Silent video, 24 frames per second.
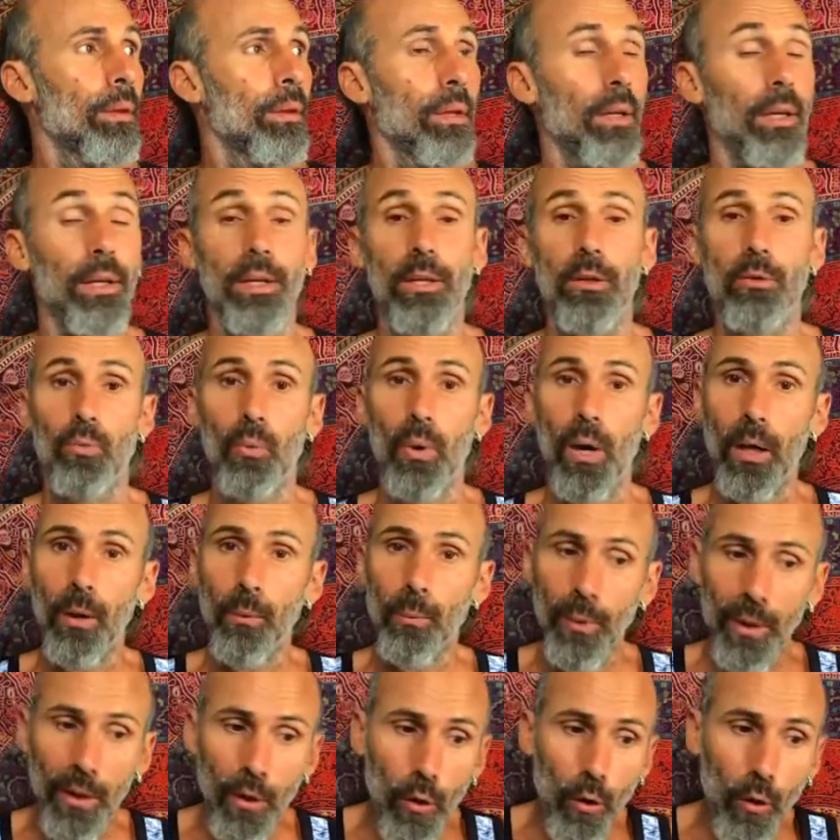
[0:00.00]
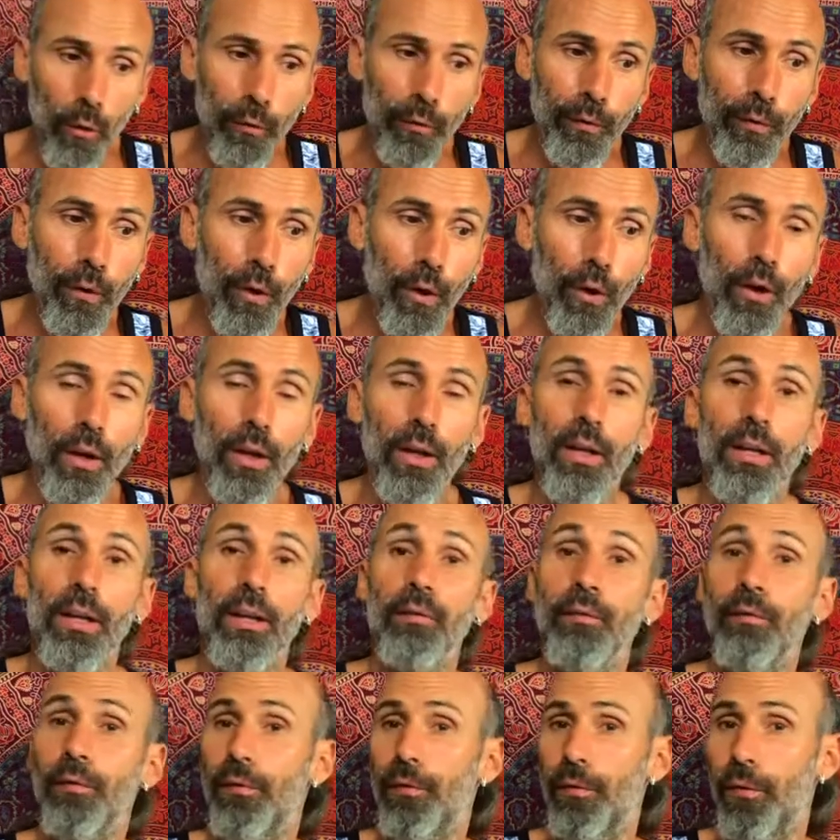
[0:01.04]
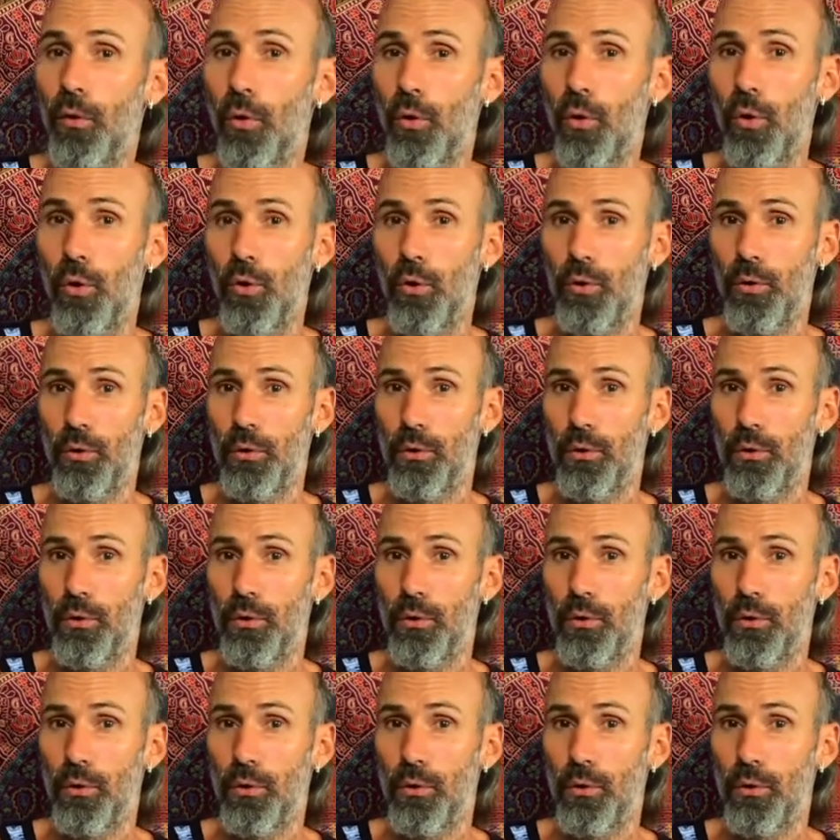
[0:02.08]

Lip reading: It is why we go for lympho